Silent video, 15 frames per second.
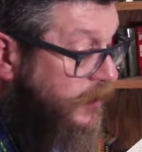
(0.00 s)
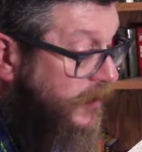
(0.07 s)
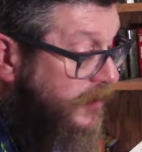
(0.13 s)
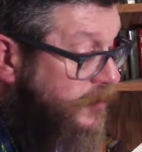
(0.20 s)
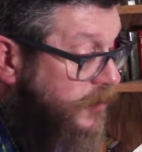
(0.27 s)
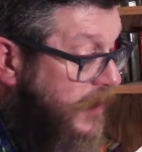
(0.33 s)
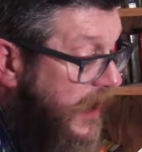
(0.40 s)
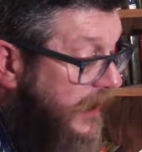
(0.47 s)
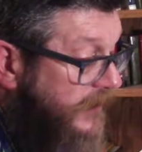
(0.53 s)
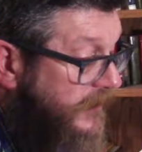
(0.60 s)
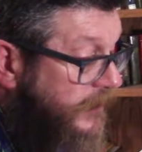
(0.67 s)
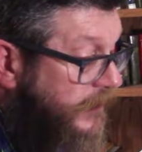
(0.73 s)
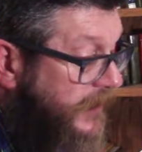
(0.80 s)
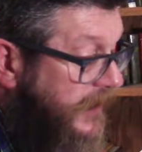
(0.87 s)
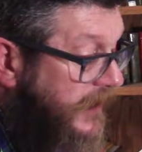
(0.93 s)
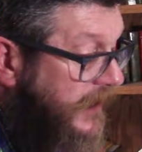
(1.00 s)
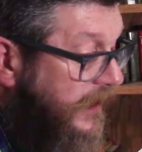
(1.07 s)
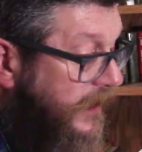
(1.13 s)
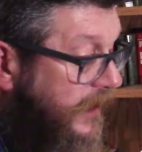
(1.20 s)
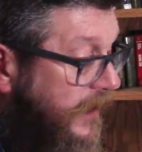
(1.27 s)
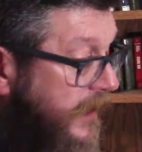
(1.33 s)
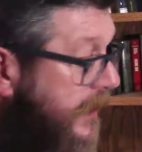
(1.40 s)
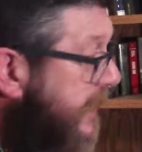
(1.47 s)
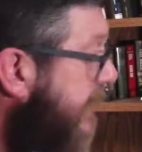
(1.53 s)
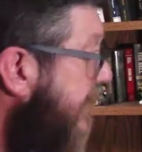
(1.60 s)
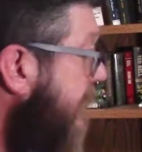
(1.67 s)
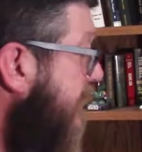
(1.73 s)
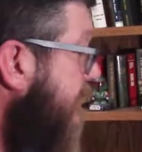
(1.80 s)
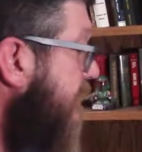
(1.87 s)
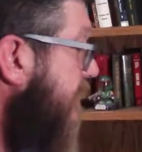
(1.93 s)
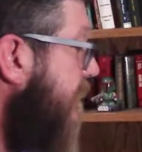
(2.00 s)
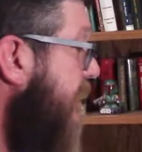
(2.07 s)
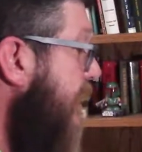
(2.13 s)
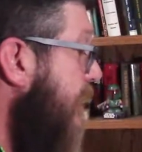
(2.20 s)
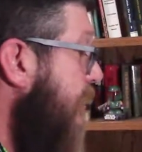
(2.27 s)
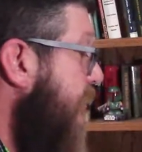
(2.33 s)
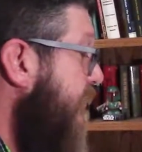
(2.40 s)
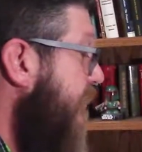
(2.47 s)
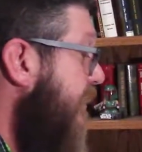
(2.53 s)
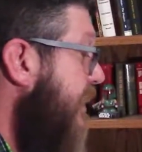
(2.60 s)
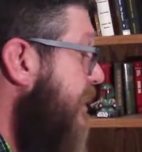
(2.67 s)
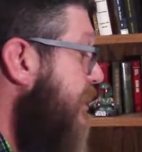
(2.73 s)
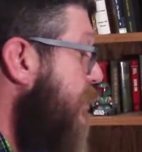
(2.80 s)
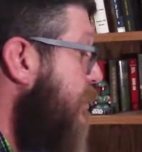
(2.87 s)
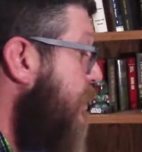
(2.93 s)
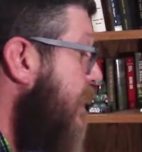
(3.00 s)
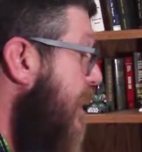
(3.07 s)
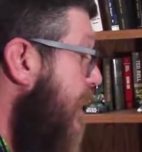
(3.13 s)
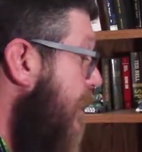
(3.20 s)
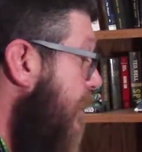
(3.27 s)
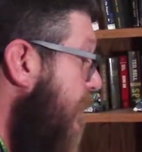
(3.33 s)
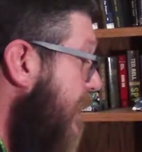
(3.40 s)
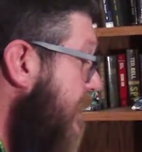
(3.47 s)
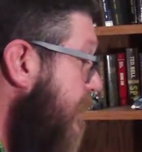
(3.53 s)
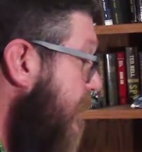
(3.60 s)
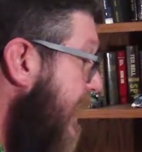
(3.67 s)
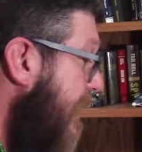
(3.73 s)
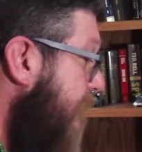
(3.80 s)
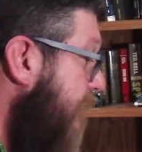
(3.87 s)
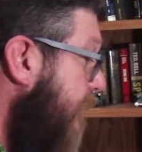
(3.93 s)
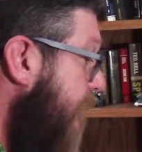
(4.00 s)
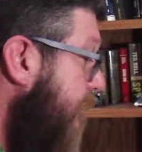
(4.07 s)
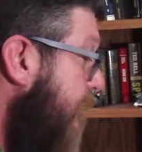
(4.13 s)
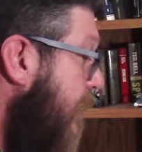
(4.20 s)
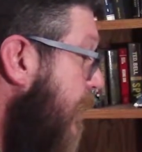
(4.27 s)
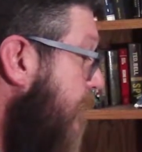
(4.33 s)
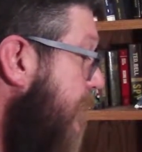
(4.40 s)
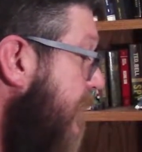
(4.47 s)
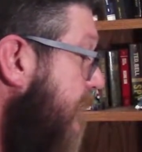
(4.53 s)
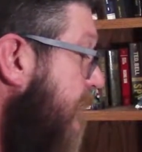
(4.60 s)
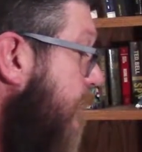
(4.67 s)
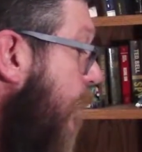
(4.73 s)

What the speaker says: to try to be, is, so that when you have those moments,